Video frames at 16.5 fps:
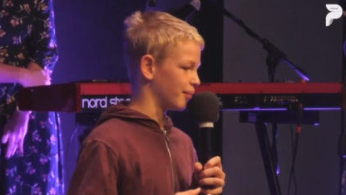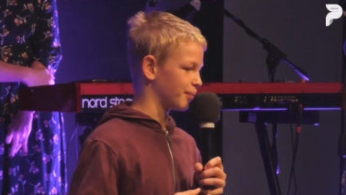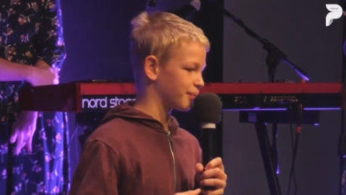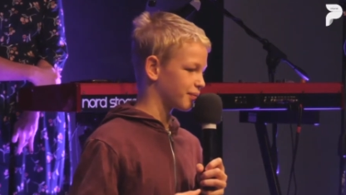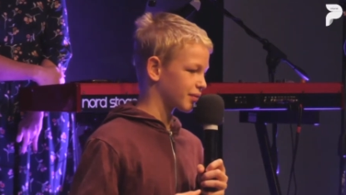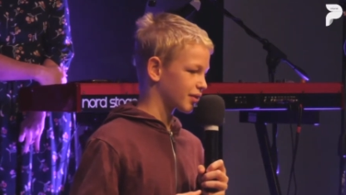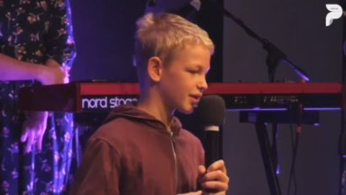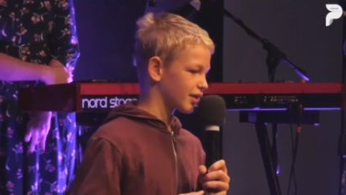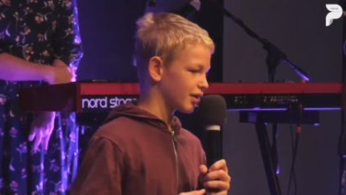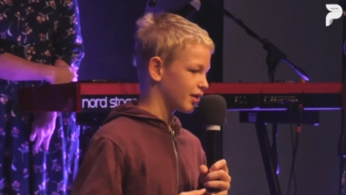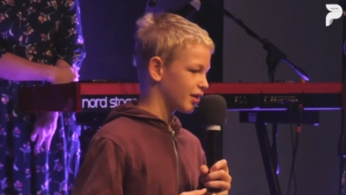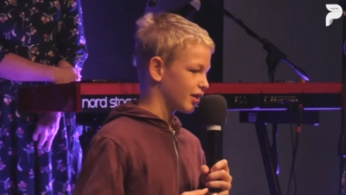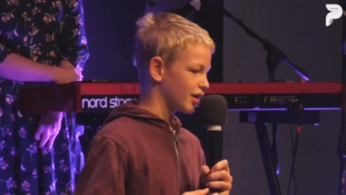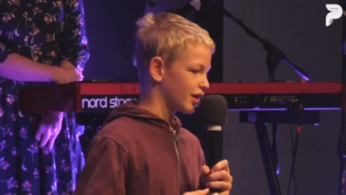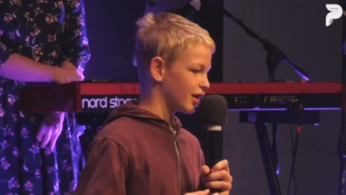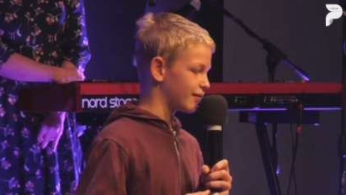Um,
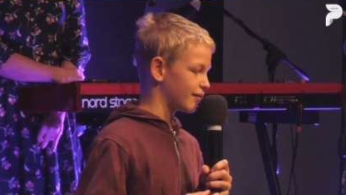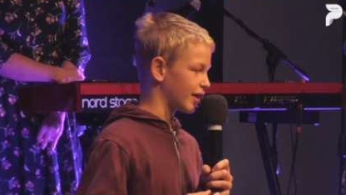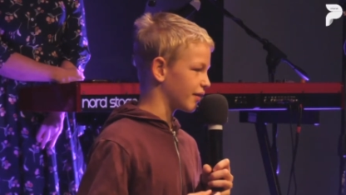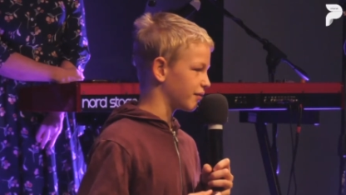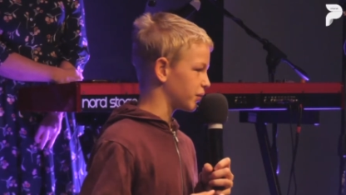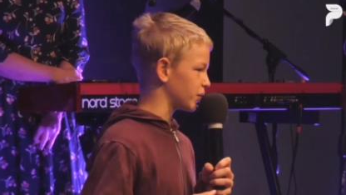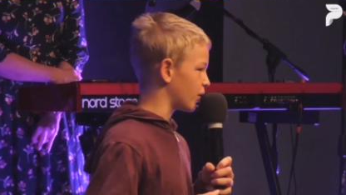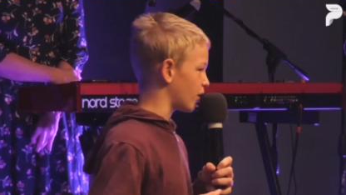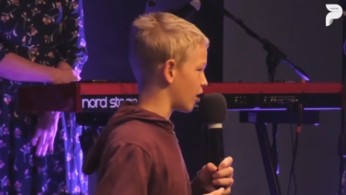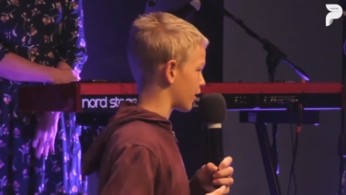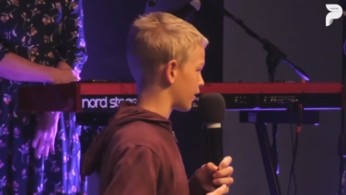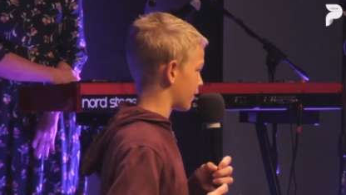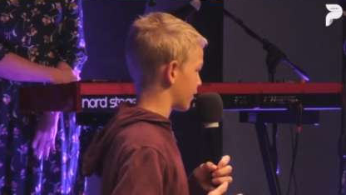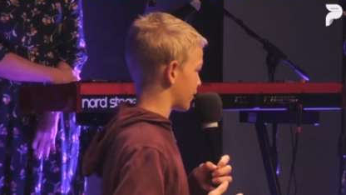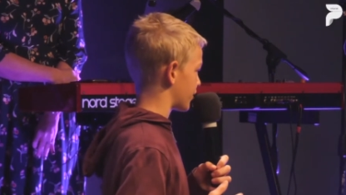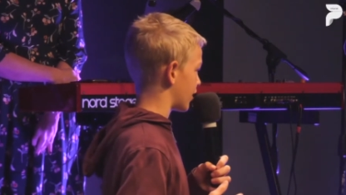if any of you
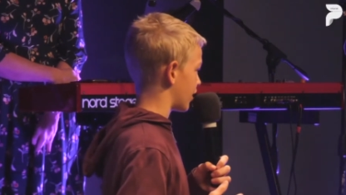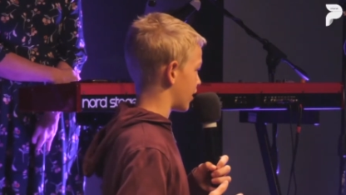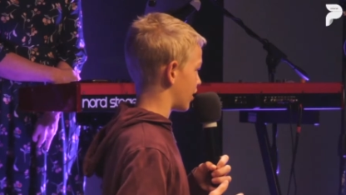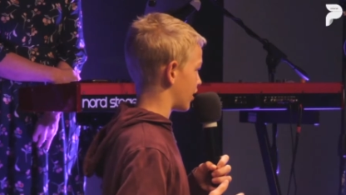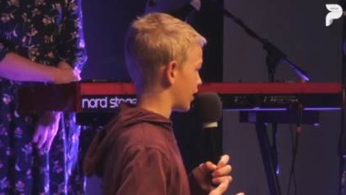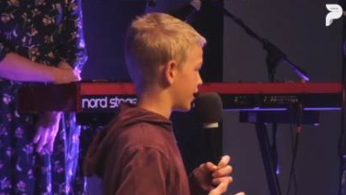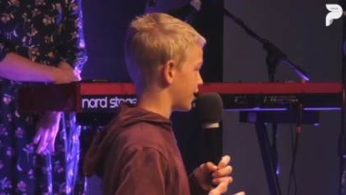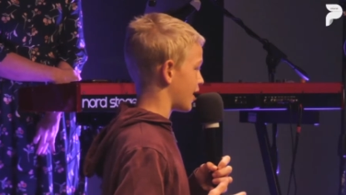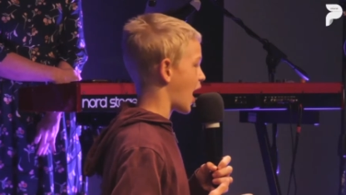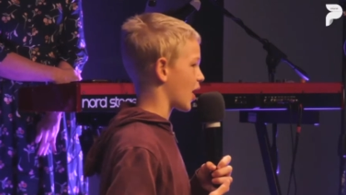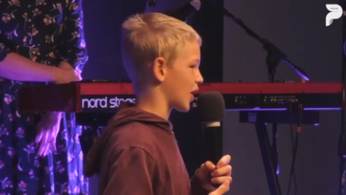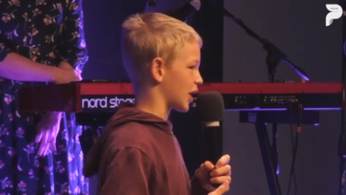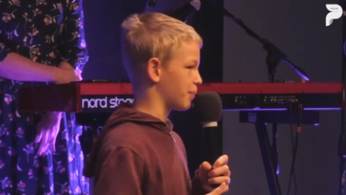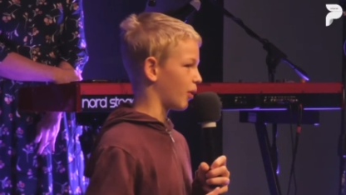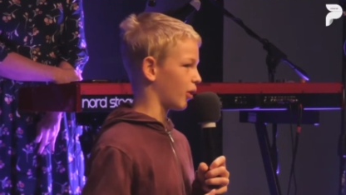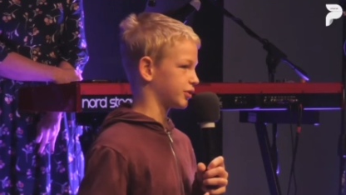heard of uh, in
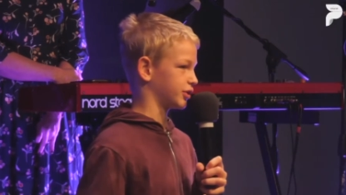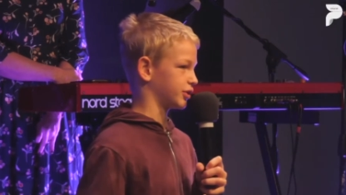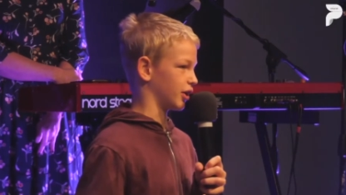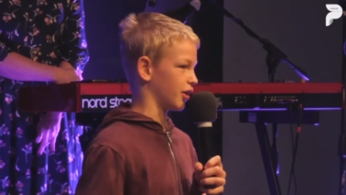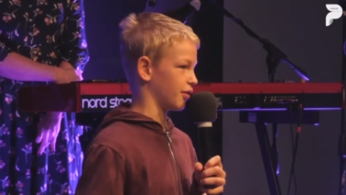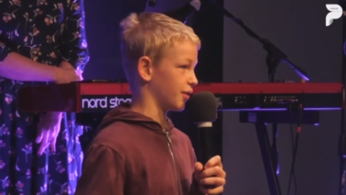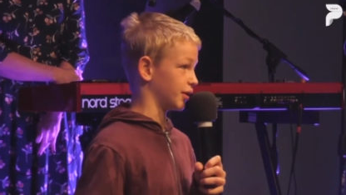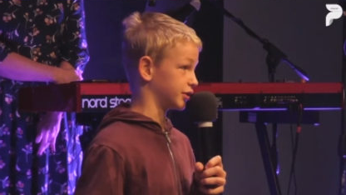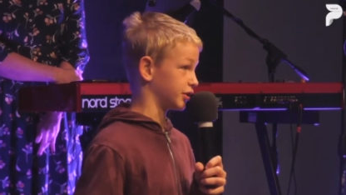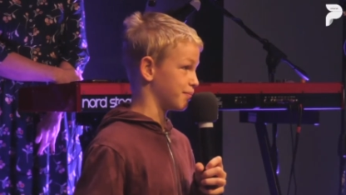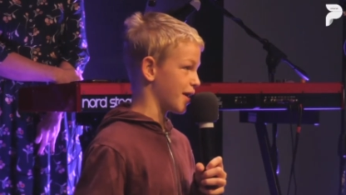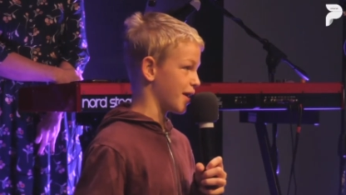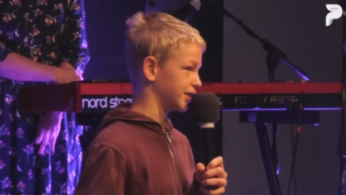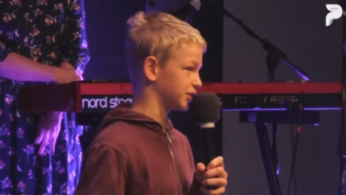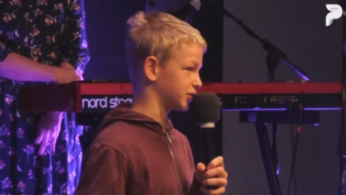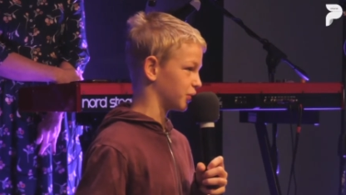Harry Potter, the
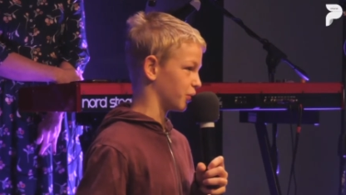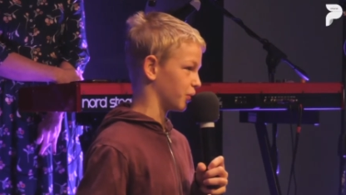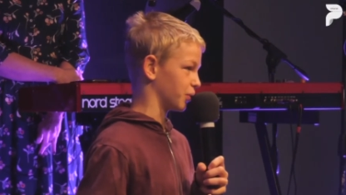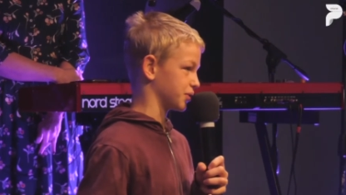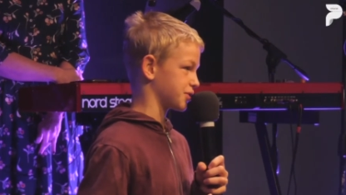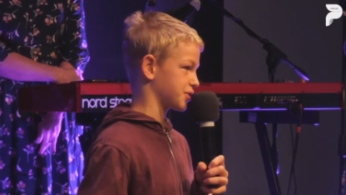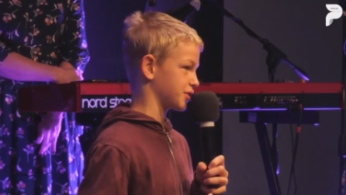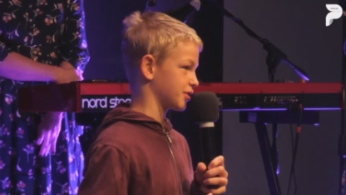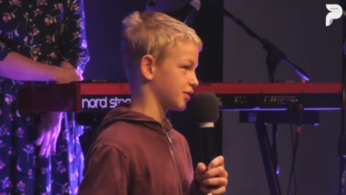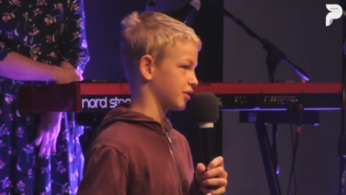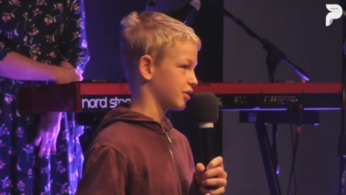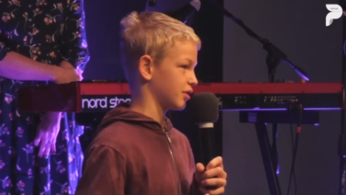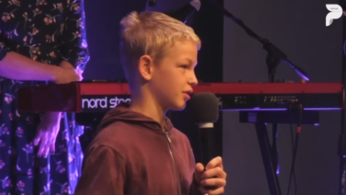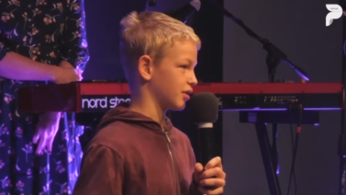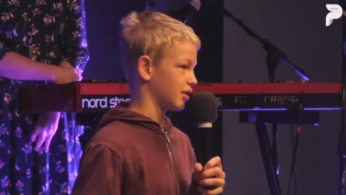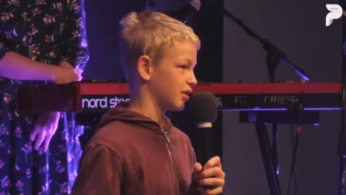Dementors,
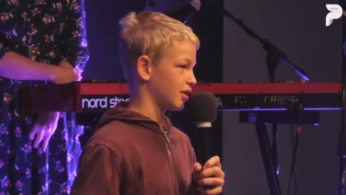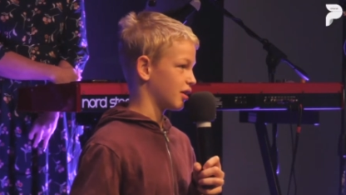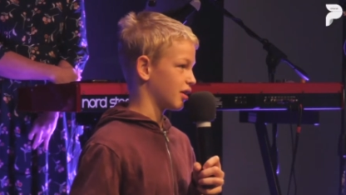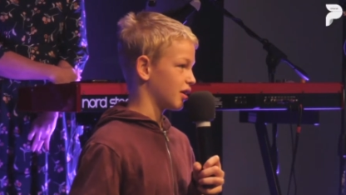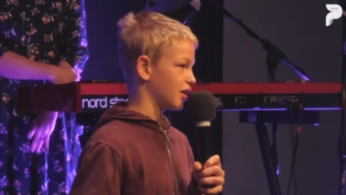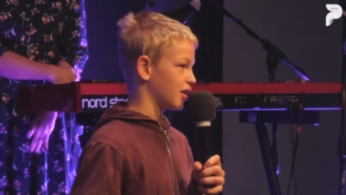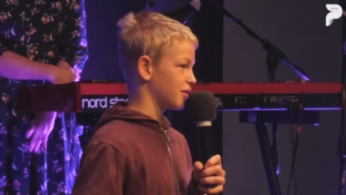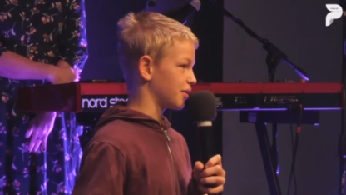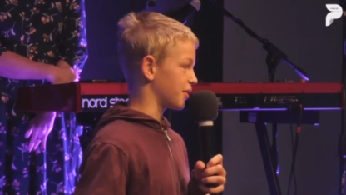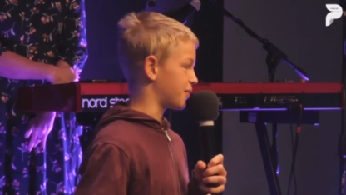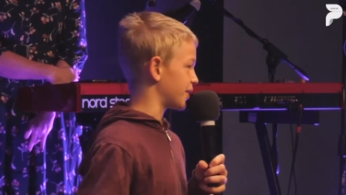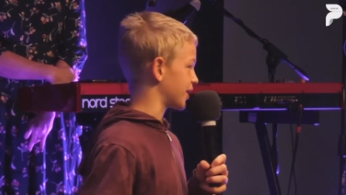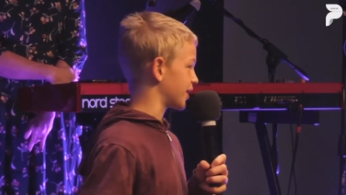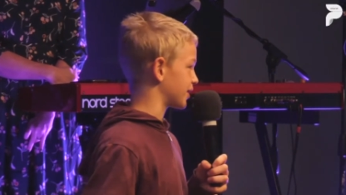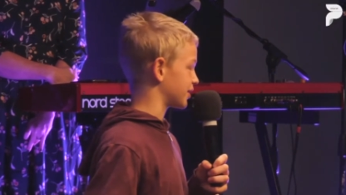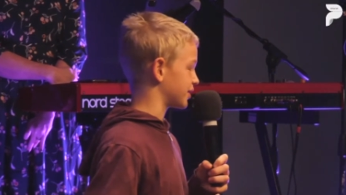the
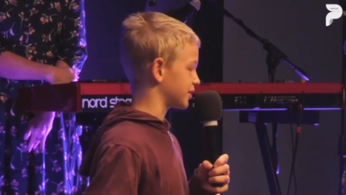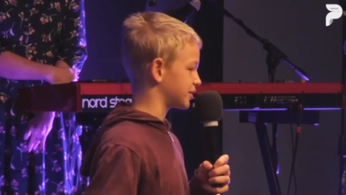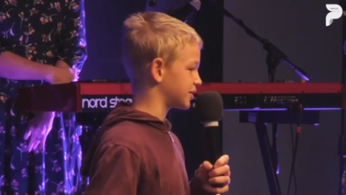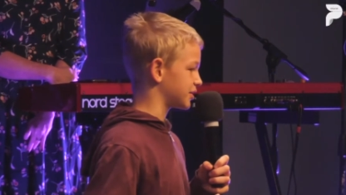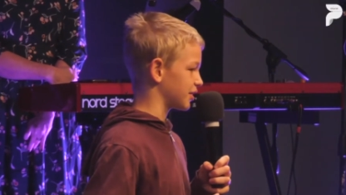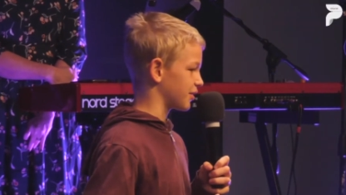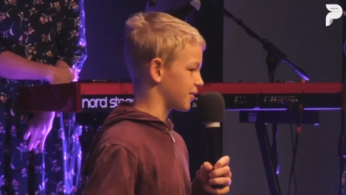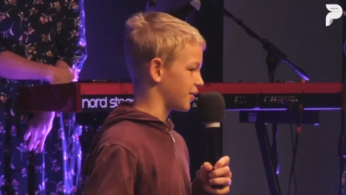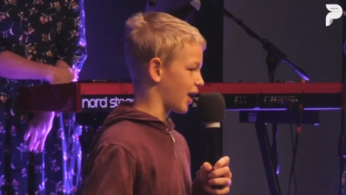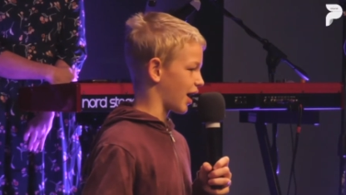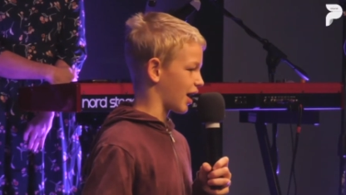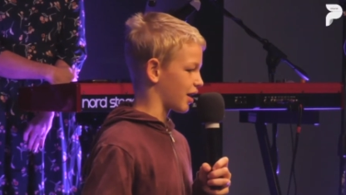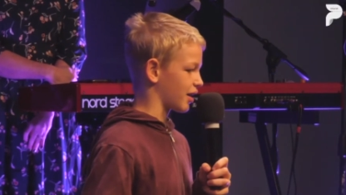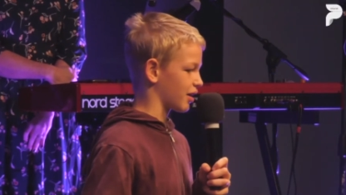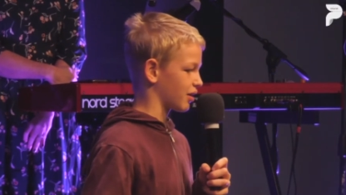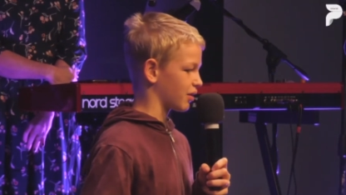things
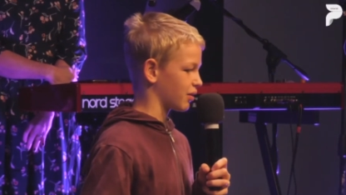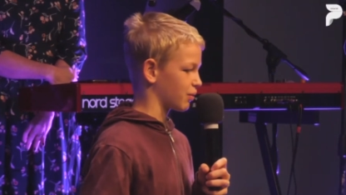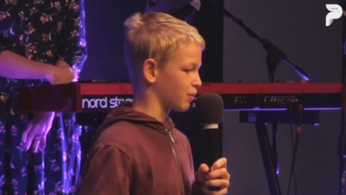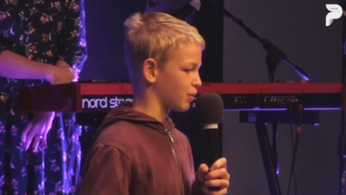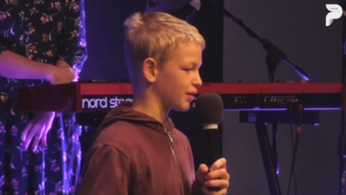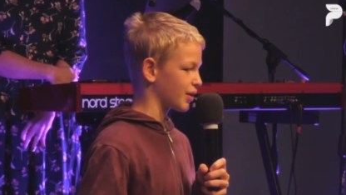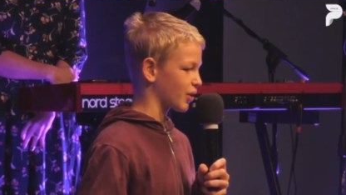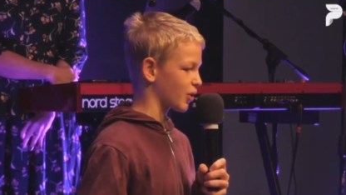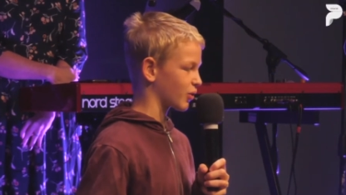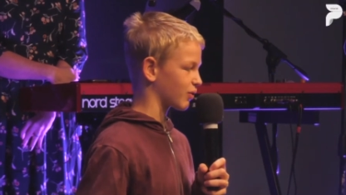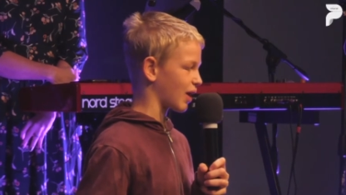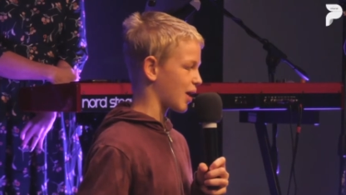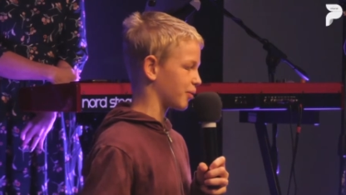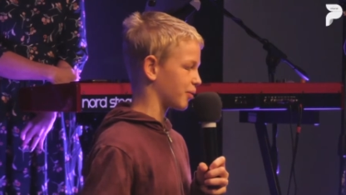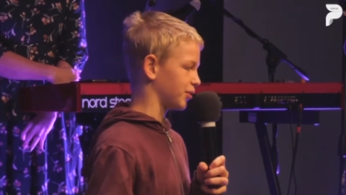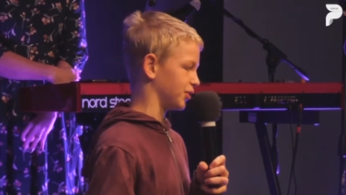that when they're
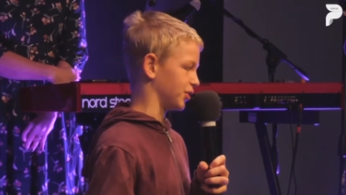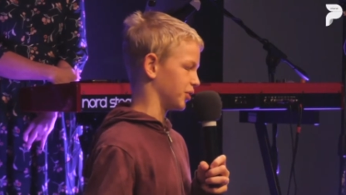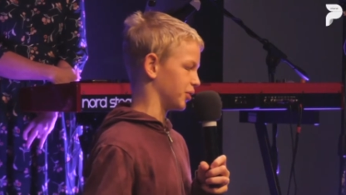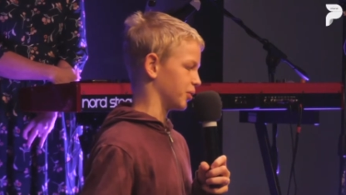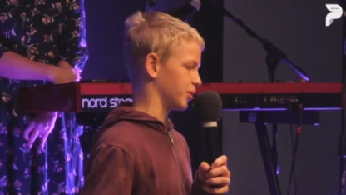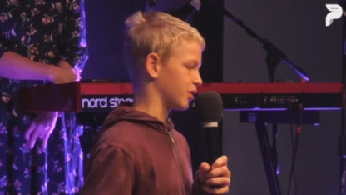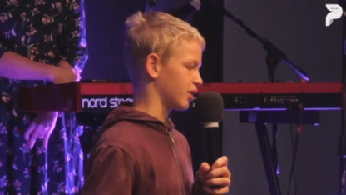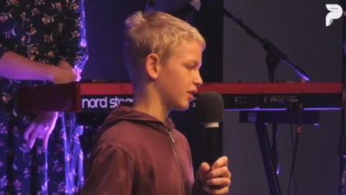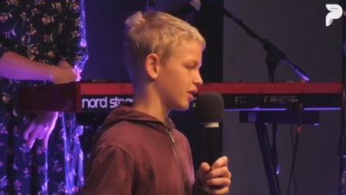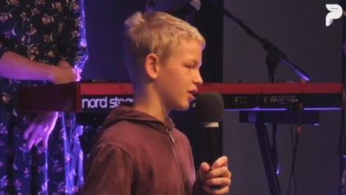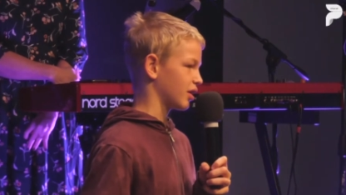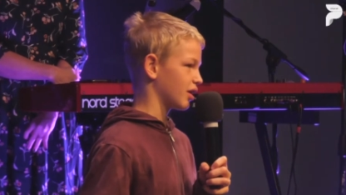around you,